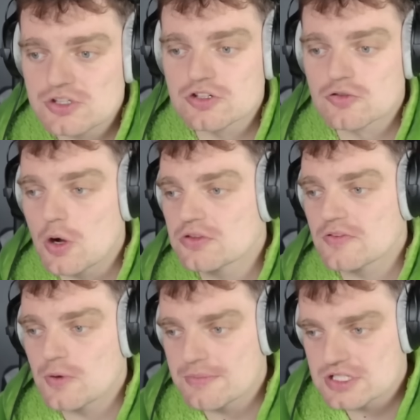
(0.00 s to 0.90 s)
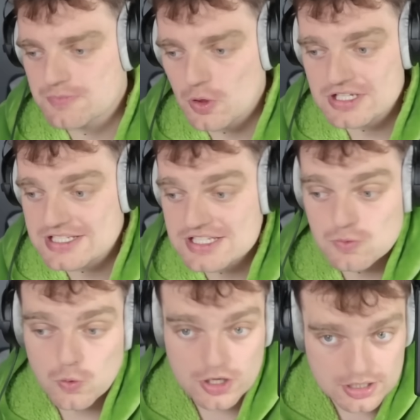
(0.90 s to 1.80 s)
growth of women's sports that it's
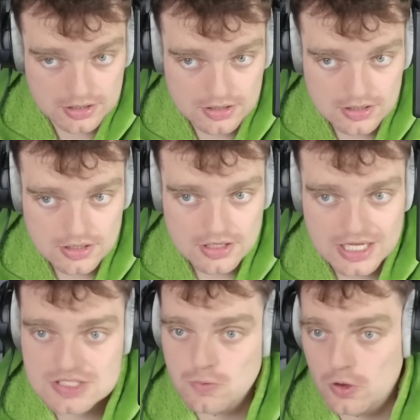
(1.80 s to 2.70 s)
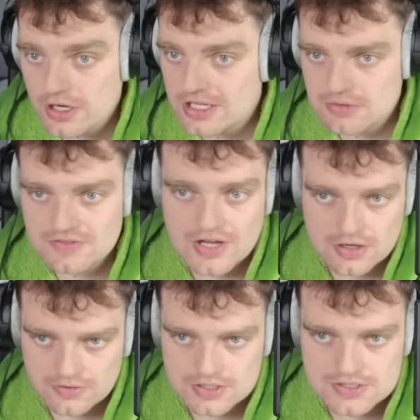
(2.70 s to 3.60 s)
working. It's working with the
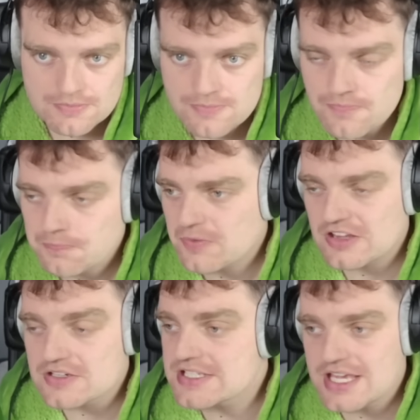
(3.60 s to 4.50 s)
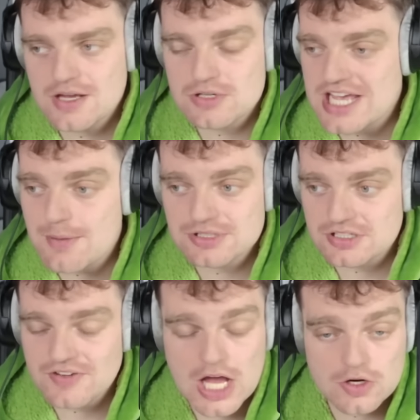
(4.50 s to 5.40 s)
Valkyries. They're seeing what's happened to the
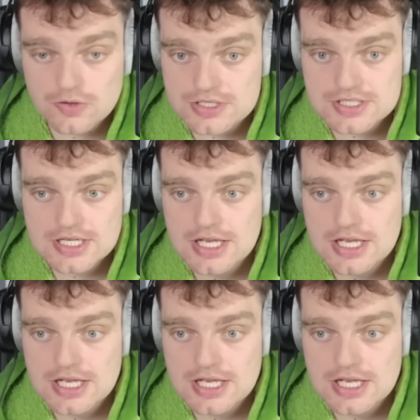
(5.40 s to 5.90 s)
Valkyries.